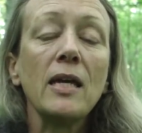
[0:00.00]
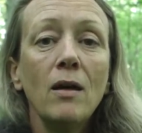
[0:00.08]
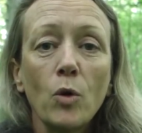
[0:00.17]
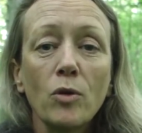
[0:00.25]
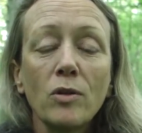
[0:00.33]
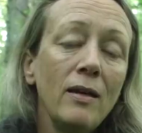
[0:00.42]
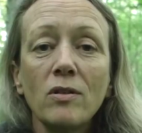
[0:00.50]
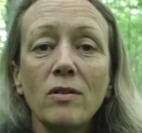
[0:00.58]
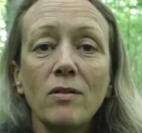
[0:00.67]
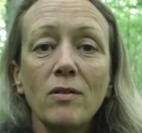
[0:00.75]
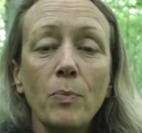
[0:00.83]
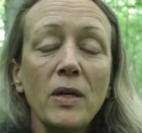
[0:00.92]
what
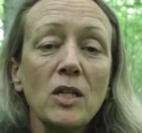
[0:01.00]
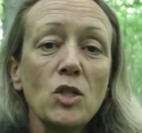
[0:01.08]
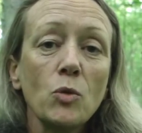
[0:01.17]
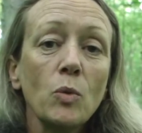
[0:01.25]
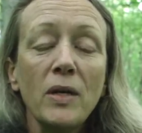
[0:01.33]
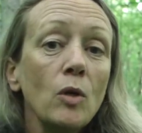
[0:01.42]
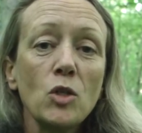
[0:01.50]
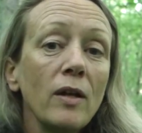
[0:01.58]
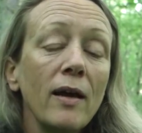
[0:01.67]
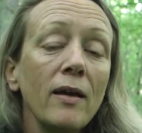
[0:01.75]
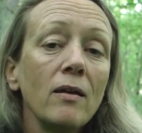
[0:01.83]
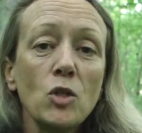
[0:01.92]
the picture will look
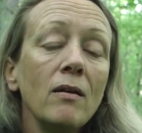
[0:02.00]
like.